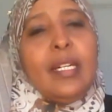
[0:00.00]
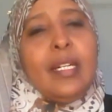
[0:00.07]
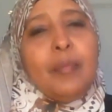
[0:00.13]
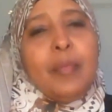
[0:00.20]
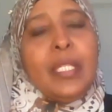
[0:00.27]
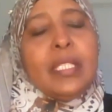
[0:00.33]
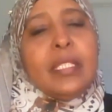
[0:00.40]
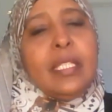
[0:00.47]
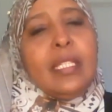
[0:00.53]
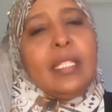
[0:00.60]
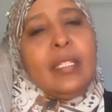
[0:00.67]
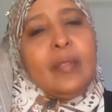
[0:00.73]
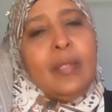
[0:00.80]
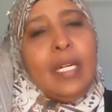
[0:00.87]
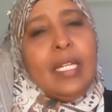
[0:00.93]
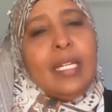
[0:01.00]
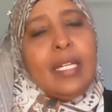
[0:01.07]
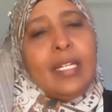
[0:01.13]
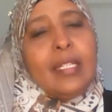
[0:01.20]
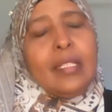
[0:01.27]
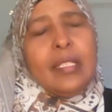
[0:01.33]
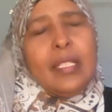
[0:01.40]
basically,
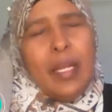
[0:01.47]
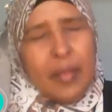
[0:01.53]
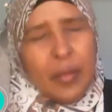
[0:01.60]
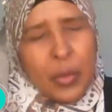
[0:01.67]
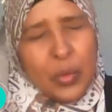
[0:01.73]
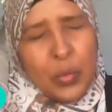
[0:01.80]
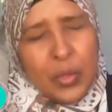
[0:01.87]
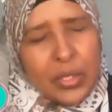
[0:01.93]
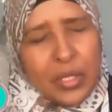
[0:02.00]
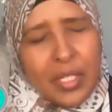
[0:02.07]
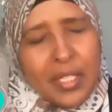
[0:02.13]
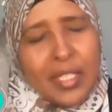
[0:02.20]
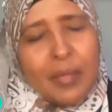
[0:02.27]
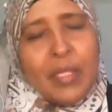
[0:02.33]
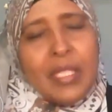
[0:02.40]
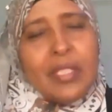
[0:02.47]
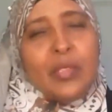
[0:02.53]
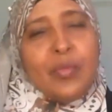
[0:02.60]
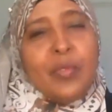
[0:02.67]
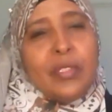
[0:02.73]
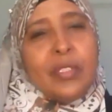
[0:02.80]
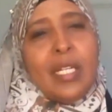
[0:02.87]
what we're talking about
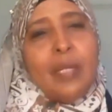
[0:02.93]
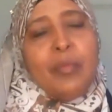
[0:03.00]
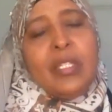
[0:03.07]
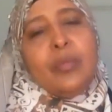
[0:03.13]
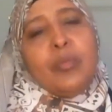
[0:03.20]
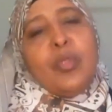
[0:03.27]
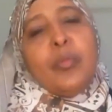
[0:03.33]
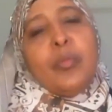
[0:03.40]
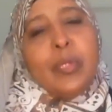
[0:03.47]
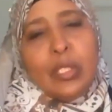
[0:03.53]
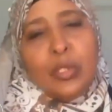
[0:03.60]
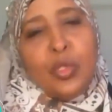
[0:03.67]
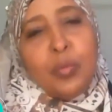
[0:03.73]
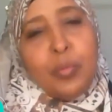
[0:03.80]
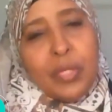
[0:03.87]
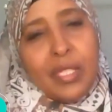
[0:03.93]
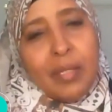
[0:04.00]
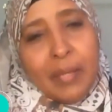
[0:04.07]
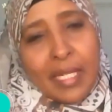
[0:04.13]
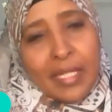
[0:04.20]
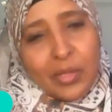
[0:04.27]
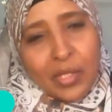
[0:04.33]
is for the Amir Mu'minin to be a
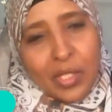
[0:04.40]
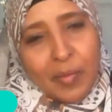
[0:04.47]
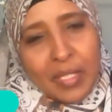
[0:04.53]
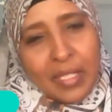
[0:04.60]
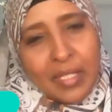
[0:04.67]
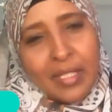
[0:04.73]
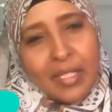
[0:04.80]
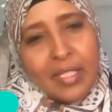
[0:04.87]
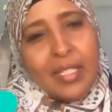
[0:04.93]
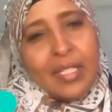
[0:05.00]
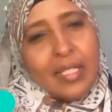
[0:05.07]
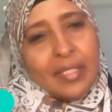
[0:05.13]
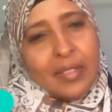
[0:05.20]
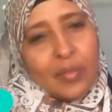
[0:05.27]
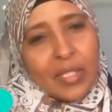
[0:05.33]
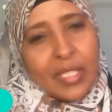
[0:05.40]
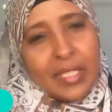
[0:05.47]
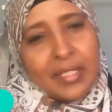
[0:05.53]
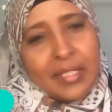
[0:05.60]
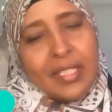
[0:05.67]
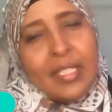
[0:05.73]
man, right?